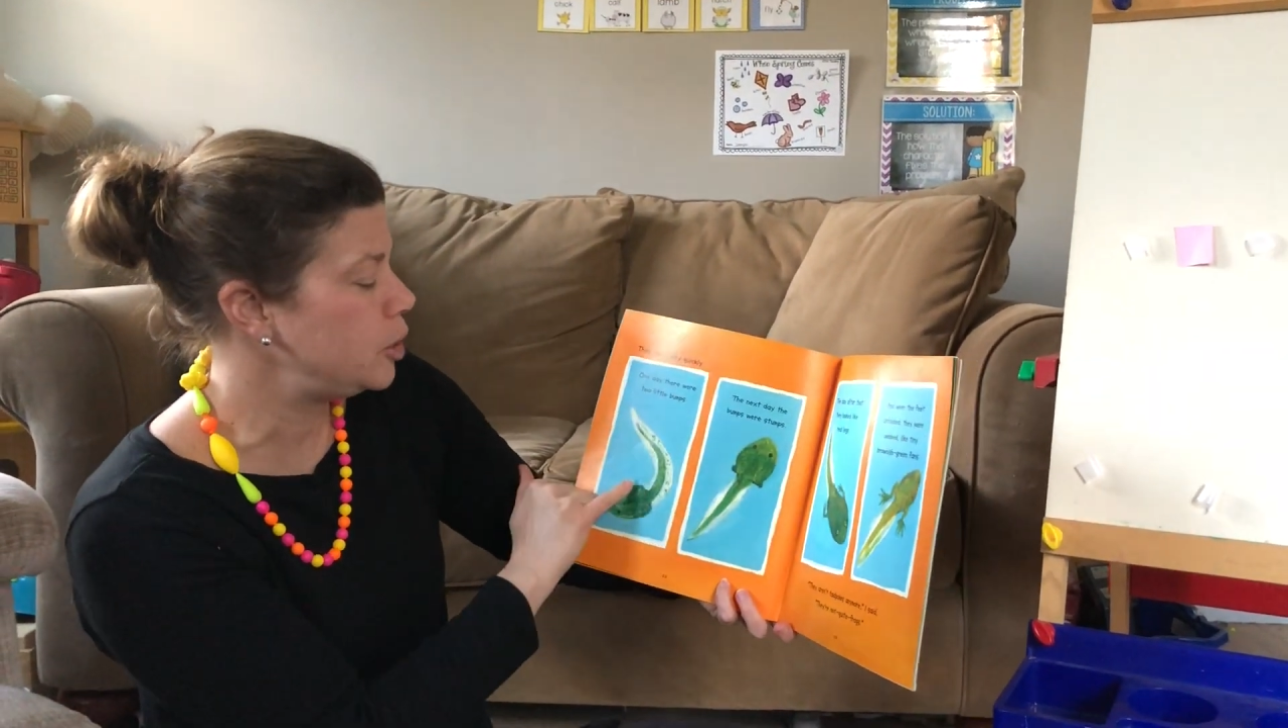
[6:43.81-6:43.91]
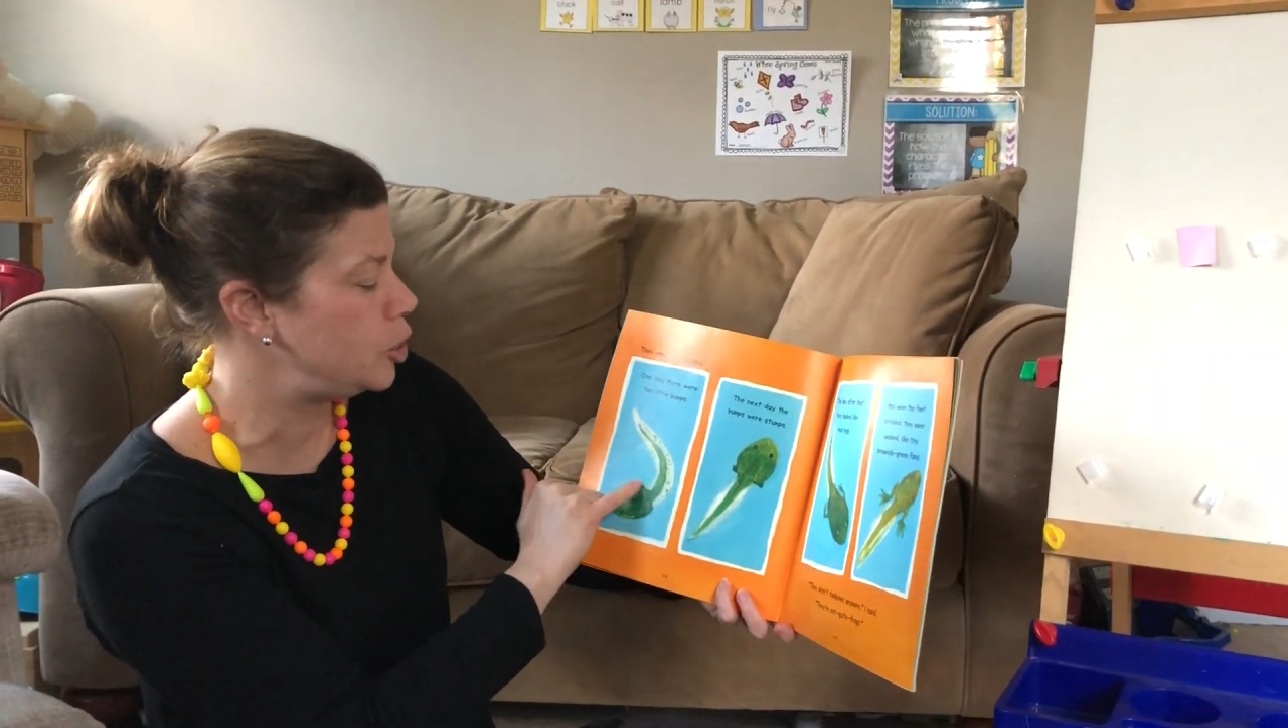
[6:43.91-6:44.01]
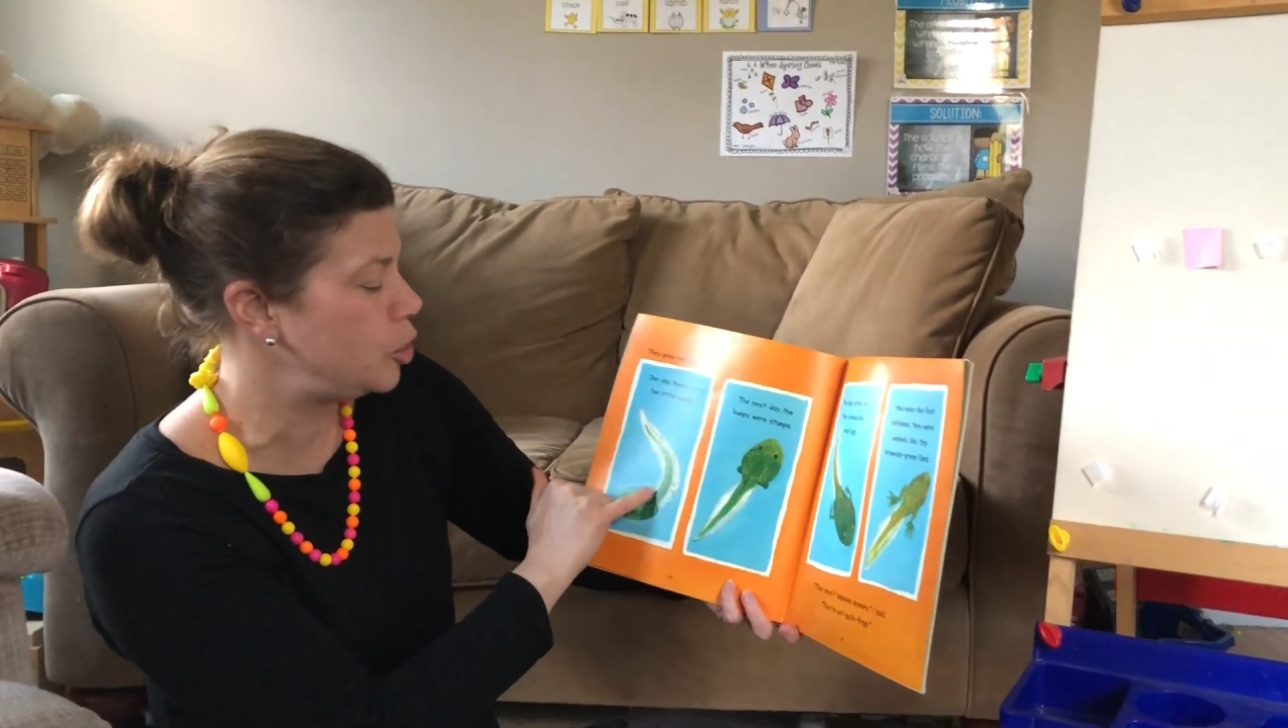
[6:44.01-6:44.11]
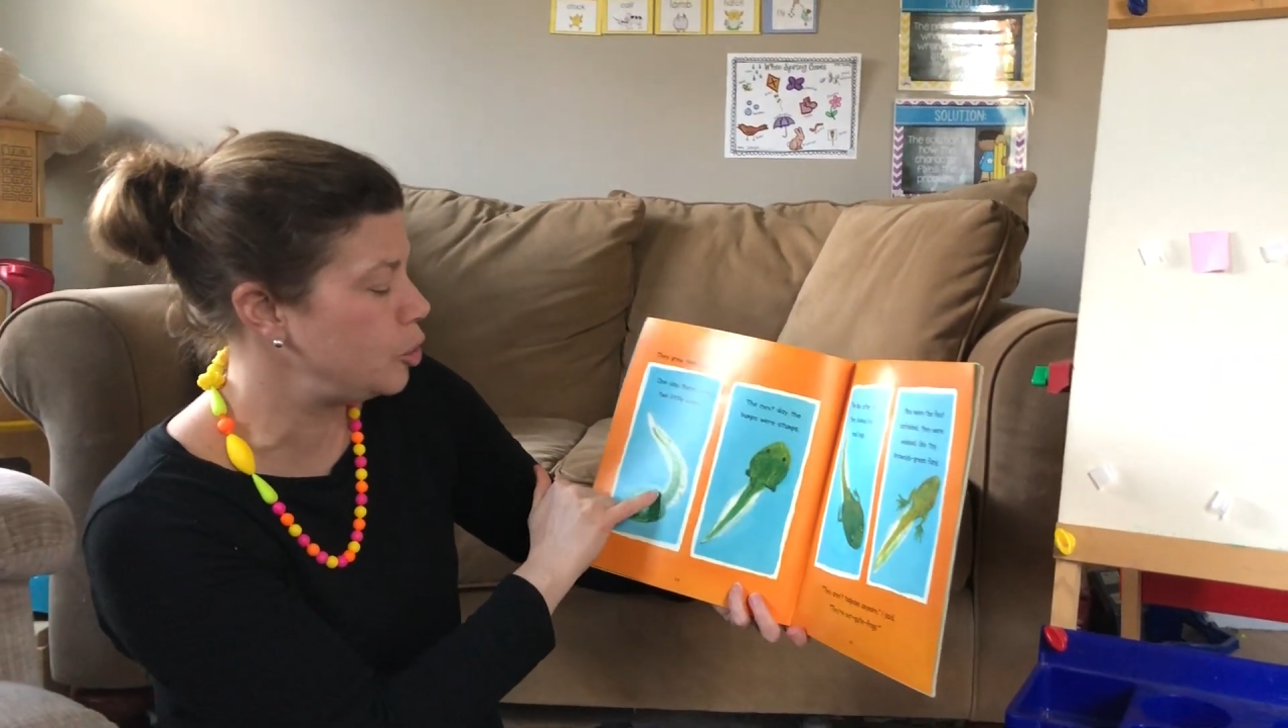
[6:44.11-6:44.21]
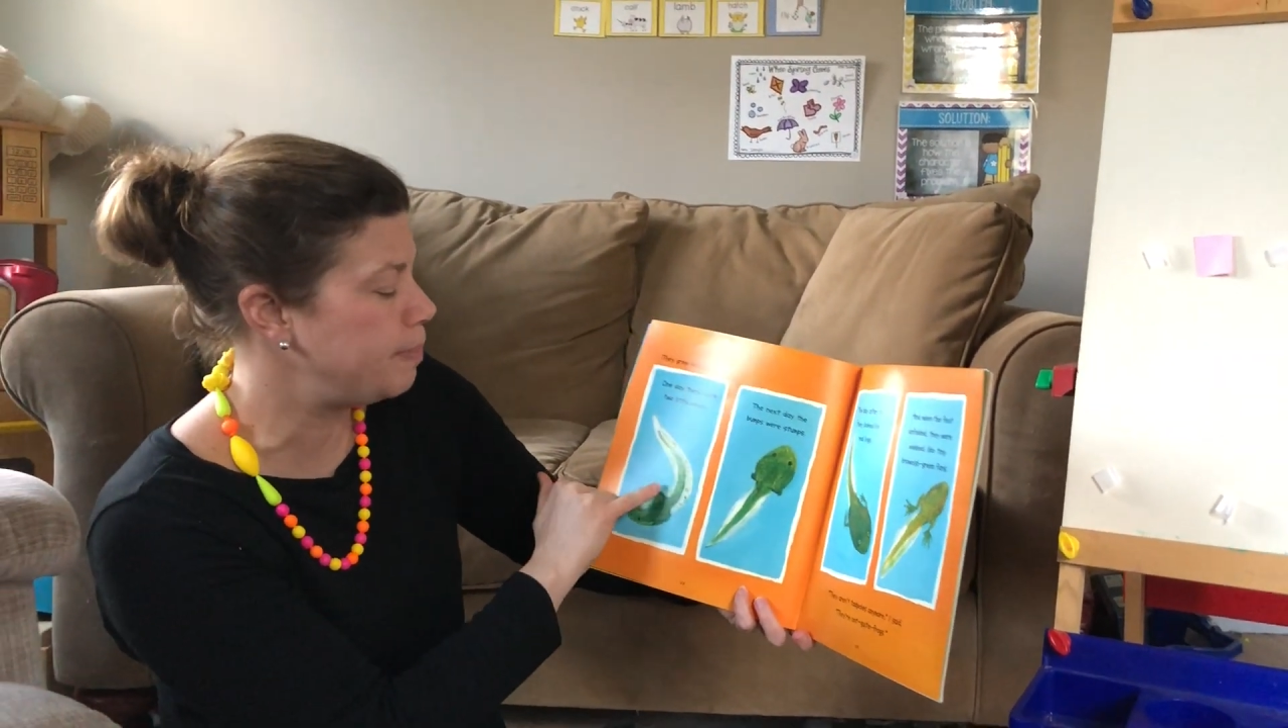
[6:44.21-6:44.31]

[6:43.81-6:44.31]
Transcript: 2